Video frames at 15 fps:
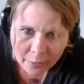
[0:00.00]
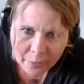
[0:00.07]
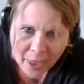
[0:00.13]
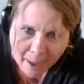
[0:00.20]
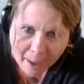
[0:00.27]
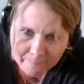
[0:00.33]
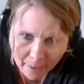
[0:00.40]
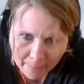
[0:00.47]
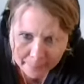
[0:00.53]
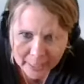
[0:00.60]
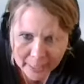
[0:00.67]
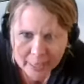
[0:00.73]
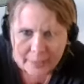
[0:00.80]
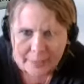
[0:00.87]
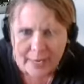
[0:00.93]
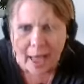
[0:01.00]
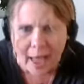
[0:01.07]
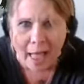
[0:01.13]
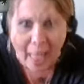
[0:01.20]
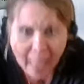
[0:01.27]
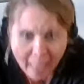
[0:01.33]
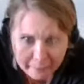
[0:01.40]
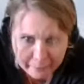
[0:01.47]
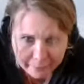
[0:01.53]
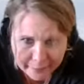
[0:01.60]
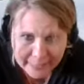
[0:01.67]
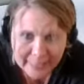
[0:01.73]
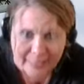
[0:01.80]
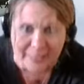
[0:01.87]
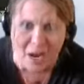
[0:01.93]
that pumpkin is heavy.
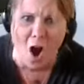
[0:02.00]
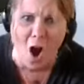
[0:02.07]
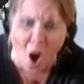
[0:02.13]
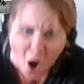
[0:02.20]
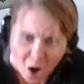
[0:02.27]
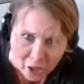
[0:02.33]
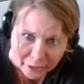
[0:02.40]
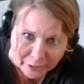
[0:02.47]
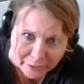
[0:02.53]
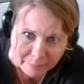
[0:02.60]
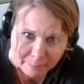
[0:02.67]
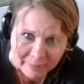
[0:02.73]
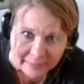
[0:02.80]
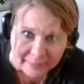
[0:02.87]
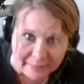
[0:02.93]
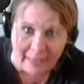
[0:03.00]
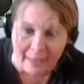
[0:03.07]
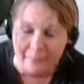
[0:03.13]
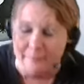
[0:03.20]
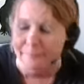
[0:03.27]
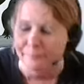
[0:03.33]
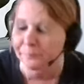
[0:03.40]
It's hard to pick up.